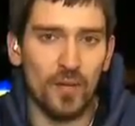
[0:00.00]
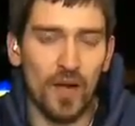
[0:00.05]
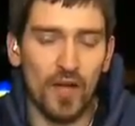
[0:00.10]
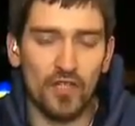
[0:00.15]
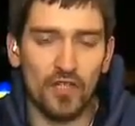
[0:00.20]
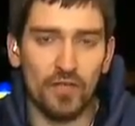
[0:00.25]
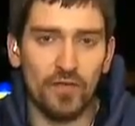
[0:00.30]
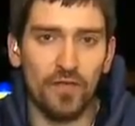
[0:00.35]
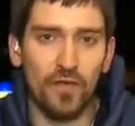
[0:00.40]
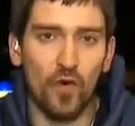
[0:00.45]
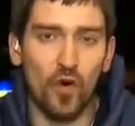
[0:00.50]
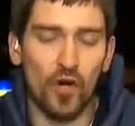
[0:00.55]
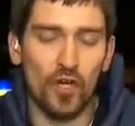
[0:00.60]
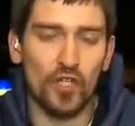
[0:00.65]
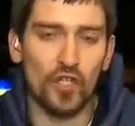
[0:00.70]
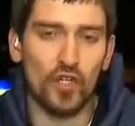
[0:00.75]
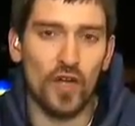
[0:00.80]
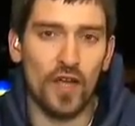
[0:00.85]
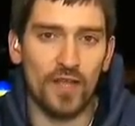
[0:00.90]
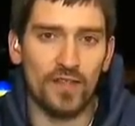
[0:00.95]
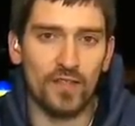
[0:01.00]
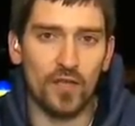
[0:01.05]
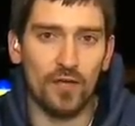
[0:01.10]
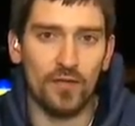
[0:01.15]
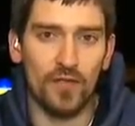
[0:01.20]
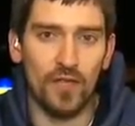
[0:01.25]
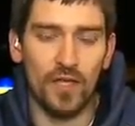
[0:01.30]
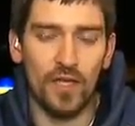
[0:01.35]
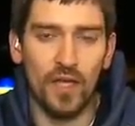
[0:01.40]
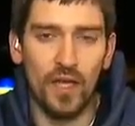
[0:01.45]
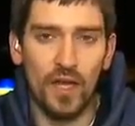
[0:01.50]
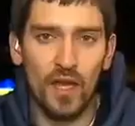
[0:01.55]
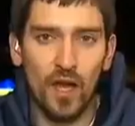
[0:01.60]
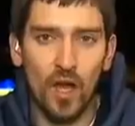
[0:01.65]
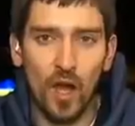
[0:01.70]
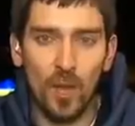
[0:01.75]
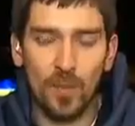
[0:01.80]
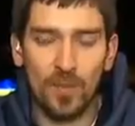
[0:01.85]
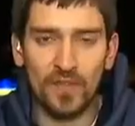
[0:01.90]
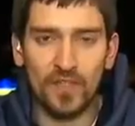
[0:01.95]
much a fortress of the
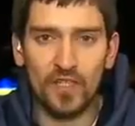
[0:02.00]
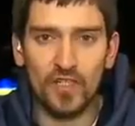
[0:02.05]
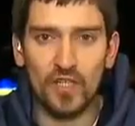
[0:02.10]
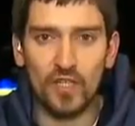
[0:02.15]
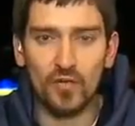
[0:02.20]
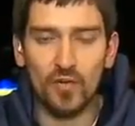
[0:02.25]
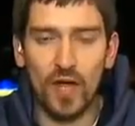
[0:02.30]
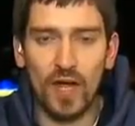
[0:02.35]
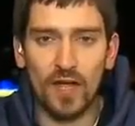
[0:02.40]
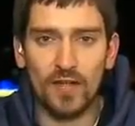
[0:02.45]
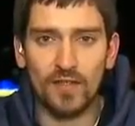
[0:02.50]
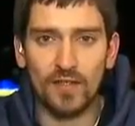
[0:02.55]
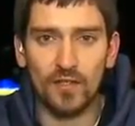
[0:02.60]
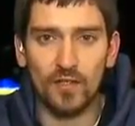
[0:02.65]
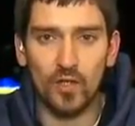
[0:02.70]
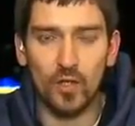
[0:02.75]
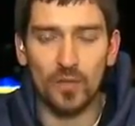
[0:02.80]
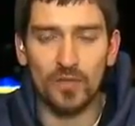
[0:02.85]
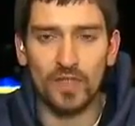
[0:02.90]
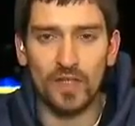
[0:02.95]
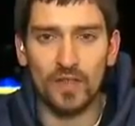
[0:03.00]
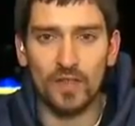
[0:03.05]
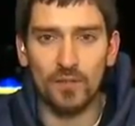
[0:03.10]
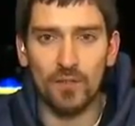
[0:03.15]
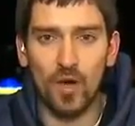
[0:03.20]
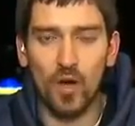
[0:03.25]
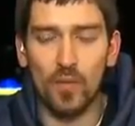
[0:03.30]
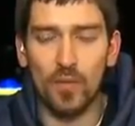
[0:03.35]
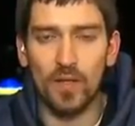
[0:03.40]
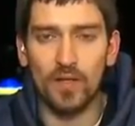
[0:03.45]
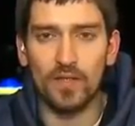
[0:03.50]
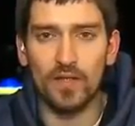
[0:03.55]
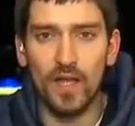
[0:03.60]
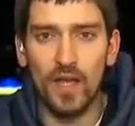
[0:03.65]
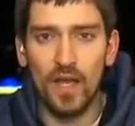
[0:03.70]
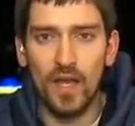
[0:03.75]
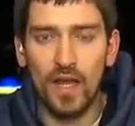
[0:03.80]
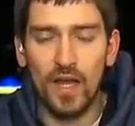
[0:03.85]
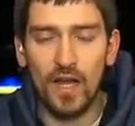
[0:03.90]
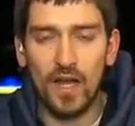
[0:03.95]
opposition rioting groups at the moment,
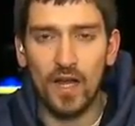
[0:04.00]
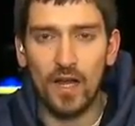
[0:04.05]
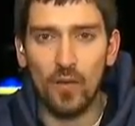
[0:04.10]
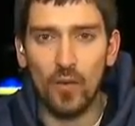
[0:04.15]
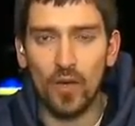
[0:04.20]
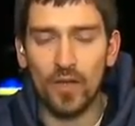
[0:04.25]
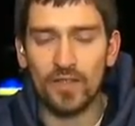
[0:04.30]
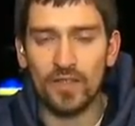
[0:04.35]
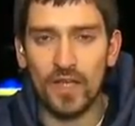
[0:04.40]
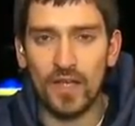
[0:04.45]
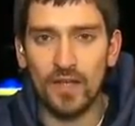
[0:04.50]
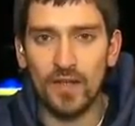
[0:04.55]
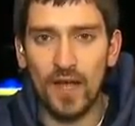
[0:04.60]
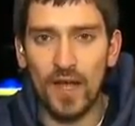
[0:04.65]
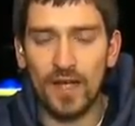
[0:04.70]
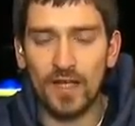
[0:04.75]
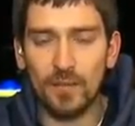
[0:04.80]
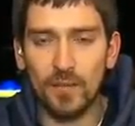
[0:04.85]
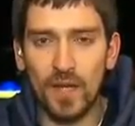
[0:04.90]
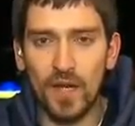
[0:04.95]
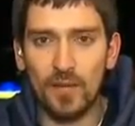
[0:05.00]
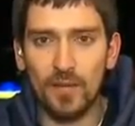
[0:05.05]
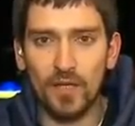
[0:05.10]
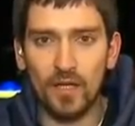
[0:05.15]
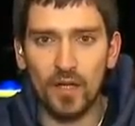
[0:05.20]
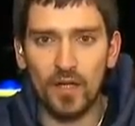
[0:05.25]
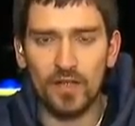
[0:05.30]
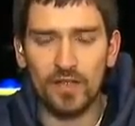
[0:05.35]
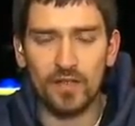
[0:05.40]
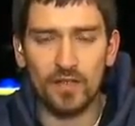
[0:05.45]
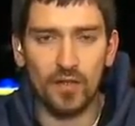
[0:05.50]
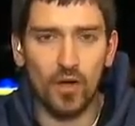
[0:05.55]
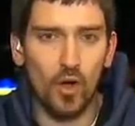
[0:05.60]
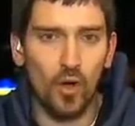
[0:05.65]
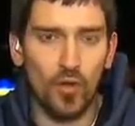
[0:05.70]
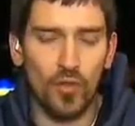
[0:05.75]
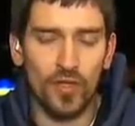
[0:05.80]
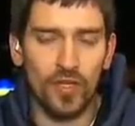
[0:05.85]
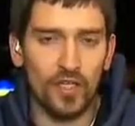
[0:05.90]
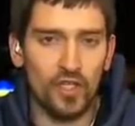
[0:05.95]
was a nightmare because
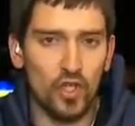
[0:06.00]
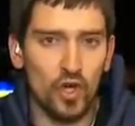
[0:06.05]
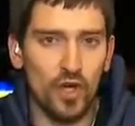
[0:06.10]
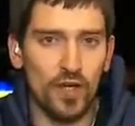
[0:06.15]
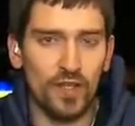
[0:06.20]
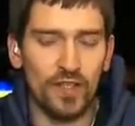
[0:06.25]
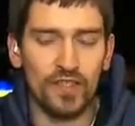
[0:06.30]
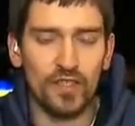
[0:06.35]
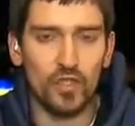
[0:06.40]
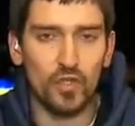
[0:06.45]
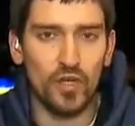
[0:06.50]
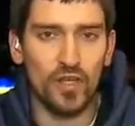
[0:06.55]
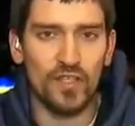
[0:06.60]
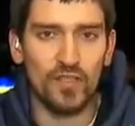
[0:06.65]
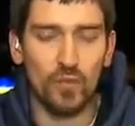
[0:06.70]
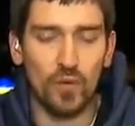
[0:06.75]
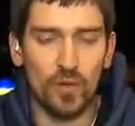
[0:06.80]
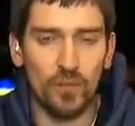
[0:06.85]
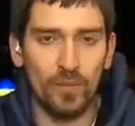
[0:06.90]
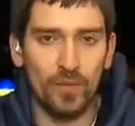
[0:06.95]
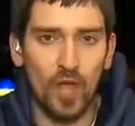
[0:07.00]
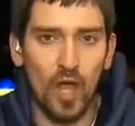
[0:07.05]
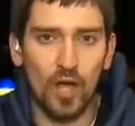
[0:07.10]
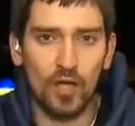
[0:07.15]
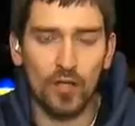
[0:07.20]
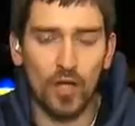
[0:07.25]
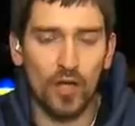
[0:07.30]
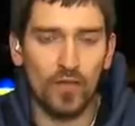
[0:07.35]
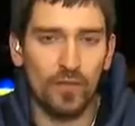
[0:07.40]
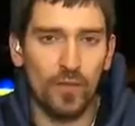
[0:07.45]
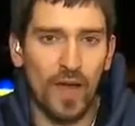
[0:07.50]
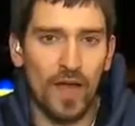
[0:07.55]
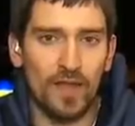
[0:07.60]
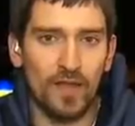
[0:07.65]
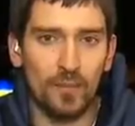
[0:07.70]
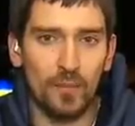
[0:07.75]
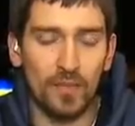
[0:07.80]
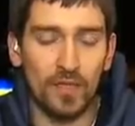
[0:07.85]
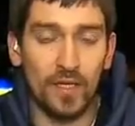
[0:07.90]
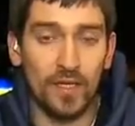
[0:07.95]
all the adjoining streets were blocked off by the
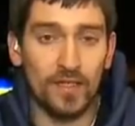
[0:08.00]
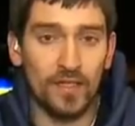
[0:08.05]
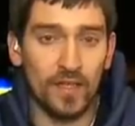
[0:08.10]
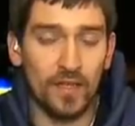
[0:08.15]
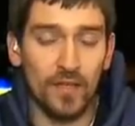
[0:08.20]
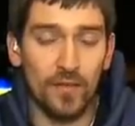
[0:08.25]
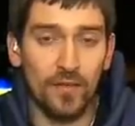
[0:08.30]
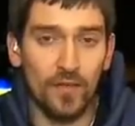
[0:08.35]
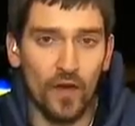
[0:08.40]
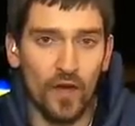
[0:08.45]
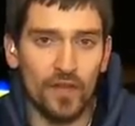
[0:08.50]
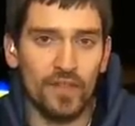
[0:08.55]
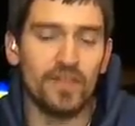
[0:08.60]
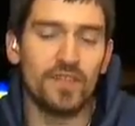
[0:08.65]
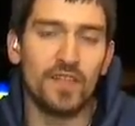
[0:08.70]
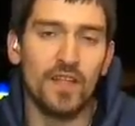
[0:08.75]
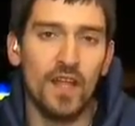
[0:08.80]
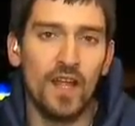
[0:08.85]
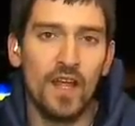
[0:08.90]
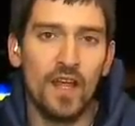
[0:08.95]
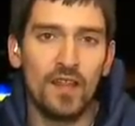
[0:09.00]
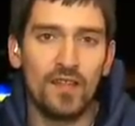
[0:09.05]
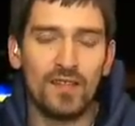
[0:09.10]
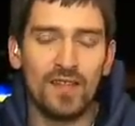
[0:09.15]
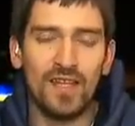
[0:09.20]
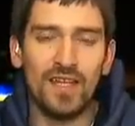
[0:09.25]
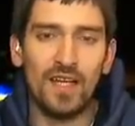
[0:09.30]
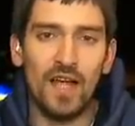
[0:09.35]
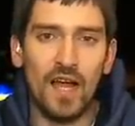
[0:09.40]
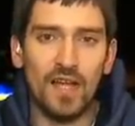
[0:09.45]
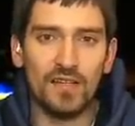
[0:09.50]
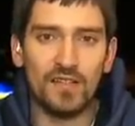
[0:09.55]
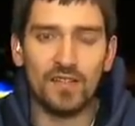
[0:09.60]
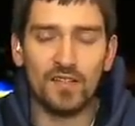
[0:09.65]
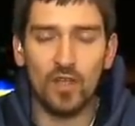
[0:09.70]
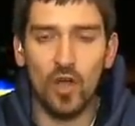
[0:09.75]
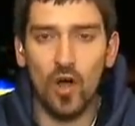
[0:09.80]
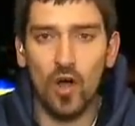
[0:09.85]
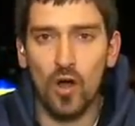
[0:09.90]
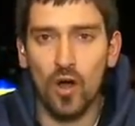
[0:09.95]
police, and the first thing I
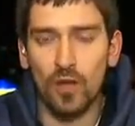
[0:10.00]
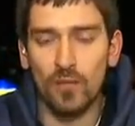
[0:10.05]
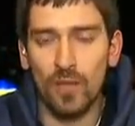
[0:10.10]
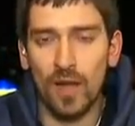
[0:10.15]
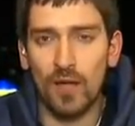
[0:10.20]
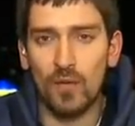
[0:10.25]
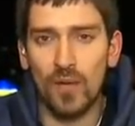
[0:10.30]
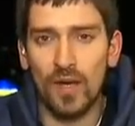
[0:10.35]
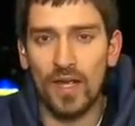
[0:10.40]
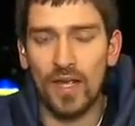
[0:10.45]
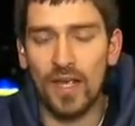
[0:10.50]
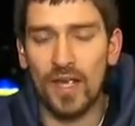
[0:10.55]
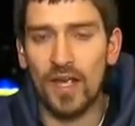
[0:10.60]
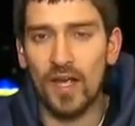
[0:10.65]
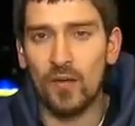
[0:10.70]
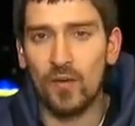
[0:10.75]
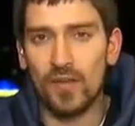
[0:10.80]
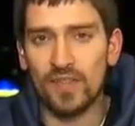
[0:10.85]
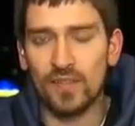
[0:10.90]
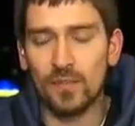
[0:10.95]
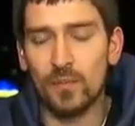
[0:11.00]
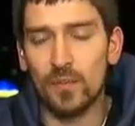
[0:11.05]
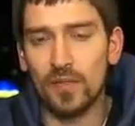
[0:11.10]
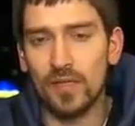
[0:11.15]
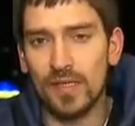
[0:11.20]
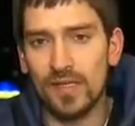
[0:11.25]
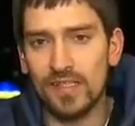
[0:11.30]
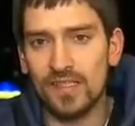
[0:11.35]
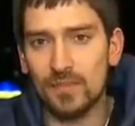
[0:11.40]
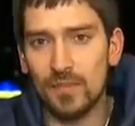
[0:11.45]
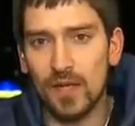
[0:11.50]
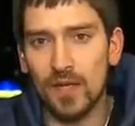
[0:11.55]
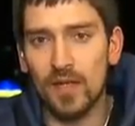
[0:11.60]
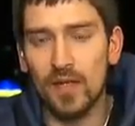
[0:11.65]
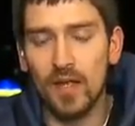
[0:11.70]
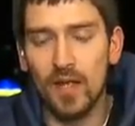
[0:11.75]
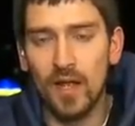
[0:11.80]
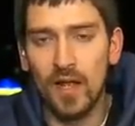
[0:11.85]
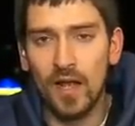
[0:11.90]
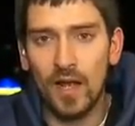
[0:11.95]
saw on my way here was a policeman
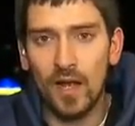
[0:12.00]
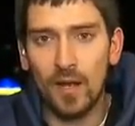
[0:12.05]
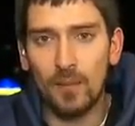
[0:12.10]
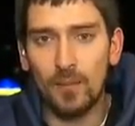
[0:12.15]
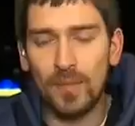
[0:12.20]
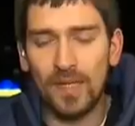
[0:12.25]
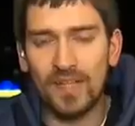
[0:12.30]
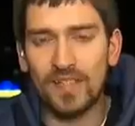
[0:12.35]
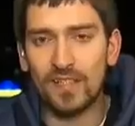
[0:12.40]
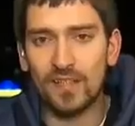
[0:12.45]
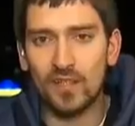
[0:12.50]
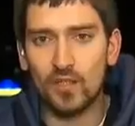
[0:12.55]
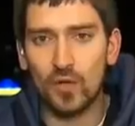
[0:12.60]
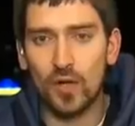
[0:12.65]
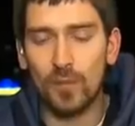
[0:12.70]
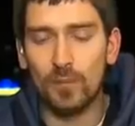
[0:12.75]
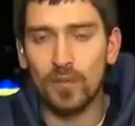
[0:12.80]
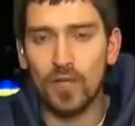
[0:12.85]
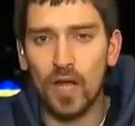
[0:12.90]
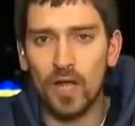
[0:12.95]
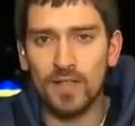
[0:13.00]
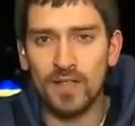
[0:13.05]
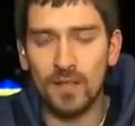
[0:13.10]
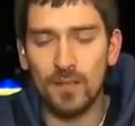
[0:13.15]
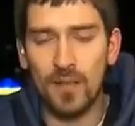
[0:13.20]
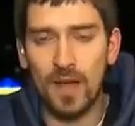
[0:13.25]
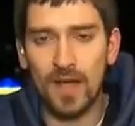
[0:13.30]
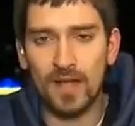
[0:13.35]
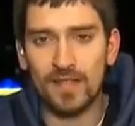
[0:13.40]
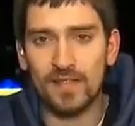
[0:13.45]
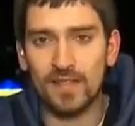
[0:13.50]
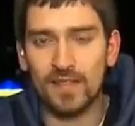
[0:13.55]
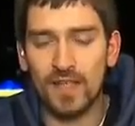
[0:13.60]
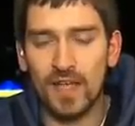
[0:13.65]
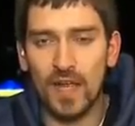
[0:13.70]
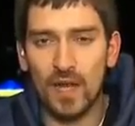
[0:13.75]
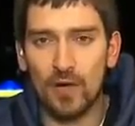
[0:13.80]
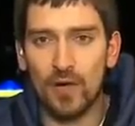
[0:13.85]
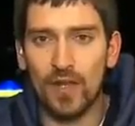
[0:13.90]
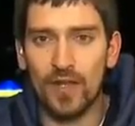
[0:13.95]
beaten to a bloody mess,
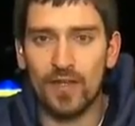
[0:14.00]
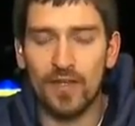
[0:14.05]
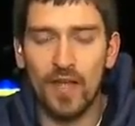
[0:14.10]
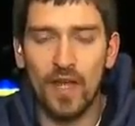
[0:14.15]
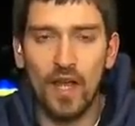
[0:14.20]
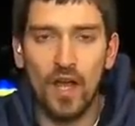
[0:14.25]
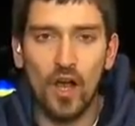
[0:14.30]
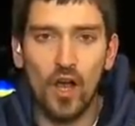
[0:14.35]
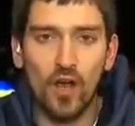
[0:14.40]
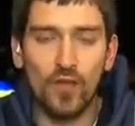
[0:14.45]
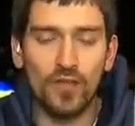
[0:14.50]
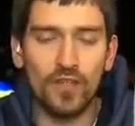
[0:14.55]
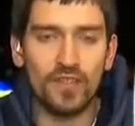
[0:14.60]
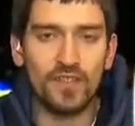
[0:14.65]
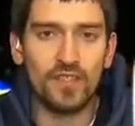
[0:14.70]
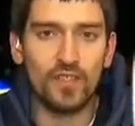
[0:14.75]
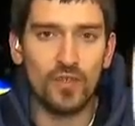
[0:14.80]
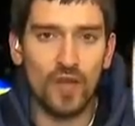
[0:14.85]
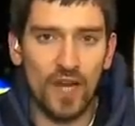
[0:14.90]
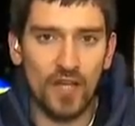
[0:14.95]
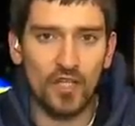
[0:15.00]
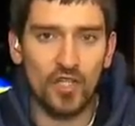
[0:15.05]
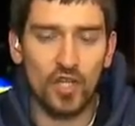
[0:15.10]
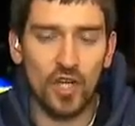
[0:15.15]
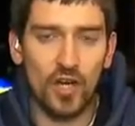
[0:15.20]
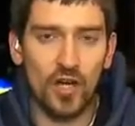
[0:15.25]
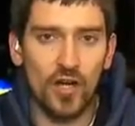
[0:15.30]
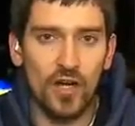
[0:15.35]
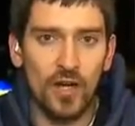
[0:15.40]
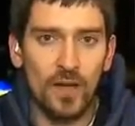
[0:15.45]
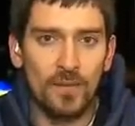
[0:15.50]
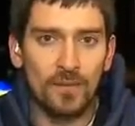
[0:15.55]
carried on the stretcher.